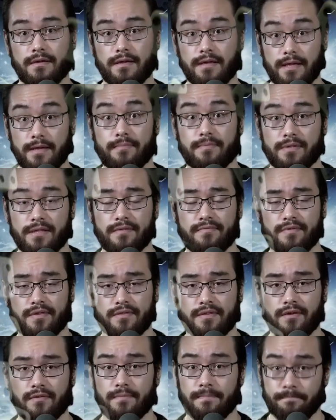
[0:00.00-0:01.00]
He believes that
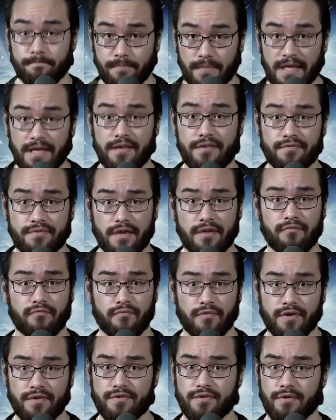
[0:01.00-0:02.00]
there is a
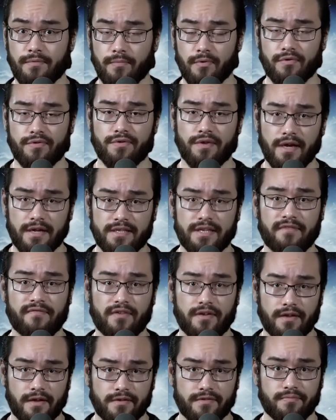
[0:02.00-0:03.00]
reasonable
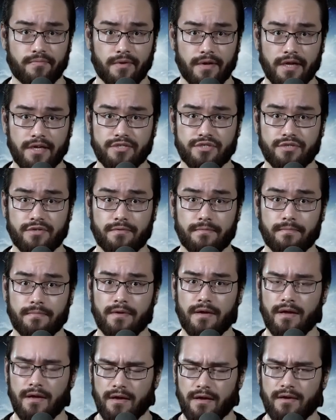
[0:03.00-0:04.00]
scientific explanation
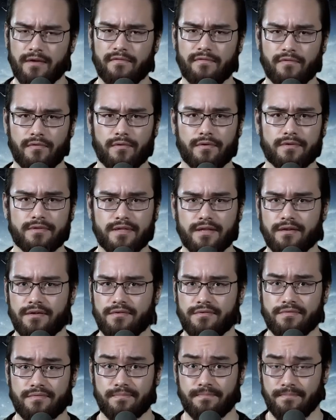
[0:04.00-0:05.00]
for it that
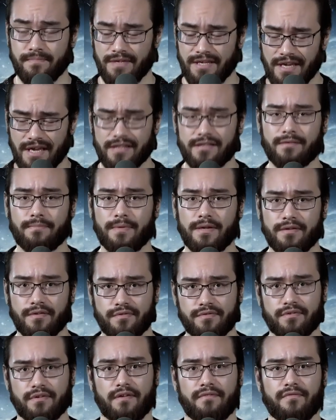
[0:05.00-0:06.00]
is yet to be
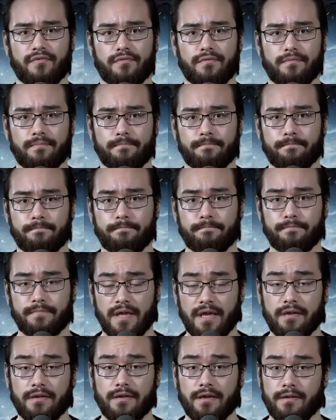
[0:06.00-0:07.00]
discovered,
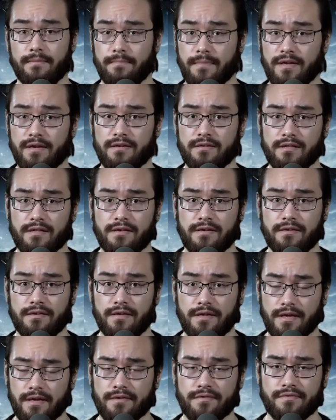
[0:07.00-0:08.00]
and admittedly,
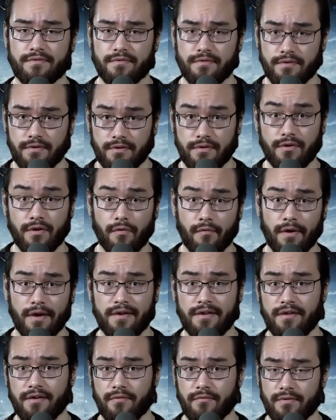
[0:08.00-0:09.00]
he has no
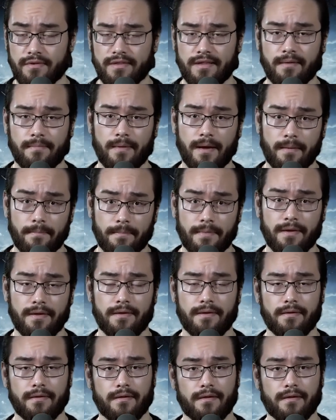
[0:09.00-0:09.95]
idea what that might be,